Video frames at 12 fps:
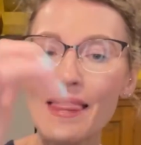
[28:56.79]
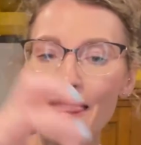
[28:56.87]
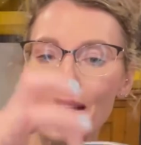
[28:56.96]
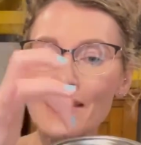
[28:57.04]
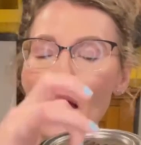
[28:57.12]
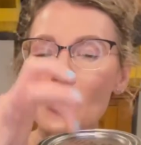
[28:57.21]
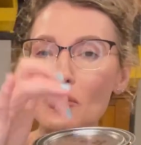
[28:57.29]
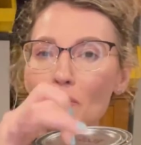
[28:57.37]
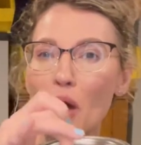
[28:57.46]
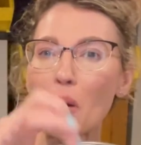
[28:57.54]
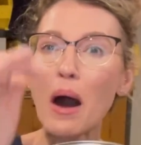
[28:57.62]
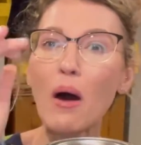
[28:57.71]
That's how you
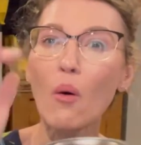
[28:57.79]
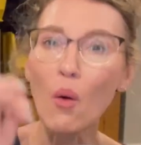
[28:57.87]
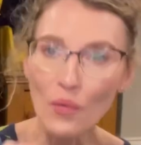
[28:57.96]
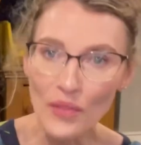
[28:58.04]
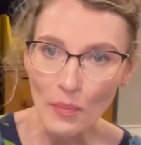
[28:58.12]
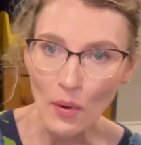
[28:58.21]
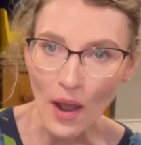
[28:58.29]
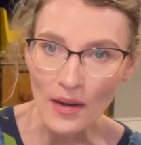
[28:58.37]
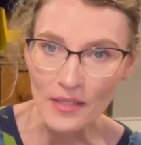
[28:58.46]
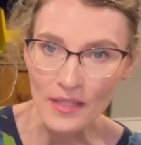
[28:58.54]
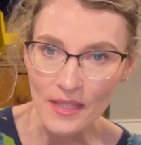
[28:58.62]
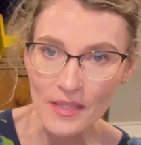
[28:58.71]
know how old the
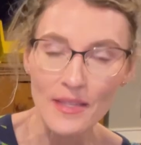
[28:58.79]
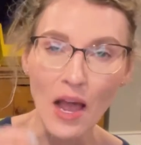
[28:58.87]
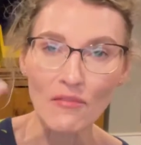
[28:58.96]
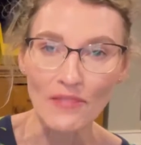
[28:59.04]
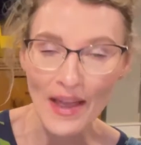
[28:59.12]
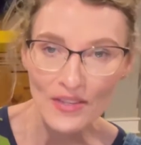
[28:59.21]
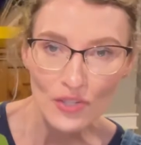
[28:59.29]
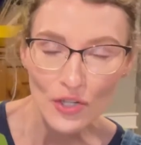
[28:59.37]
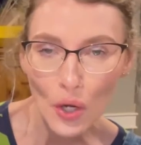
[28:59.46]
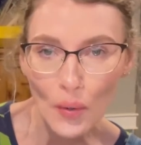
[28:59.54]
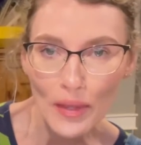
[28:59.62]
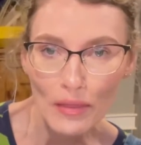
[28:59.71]
product is, how fast you're
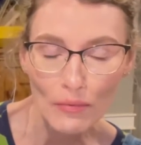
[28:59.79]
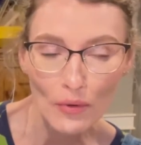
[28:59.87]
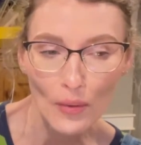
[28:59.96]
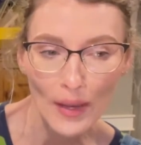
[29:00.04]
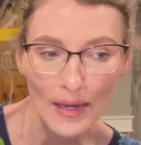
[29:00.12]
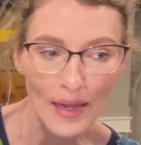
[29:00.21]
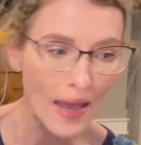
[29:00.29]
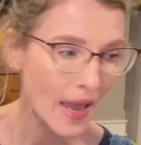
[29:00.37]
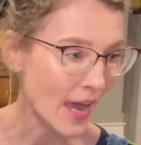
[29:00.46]
going through it.